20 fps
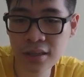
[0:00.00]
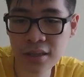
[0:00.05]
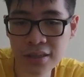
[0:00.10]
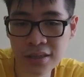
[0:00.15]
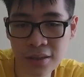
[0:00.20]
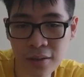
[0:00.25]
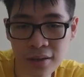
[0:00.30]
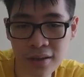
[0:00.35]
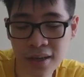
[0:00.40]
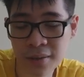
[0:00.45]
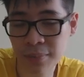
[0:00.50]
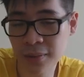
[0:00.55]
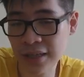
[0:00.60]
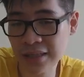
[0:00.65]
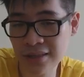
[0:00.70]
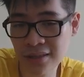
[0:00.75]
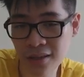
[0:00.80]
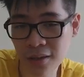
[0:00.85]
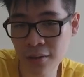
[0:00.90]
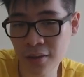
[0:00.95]
so I can play
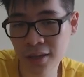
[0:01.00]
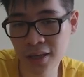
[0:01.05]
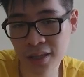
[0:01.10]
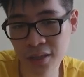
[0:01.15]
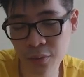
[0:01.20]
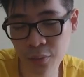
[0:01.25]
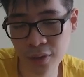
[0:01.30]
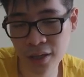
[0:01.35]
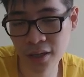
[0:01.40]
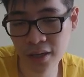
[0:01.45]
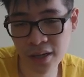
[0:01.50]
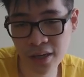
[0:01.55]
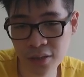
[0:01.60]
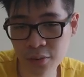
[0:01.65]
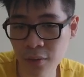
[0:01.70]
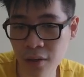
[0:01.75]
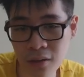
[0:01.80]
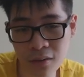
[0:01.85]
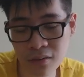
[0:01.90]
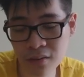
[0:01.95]
slowly to win here as
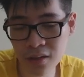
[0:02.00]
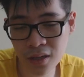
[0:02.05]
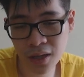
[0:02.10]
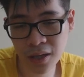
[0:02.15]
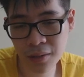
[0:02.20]
well.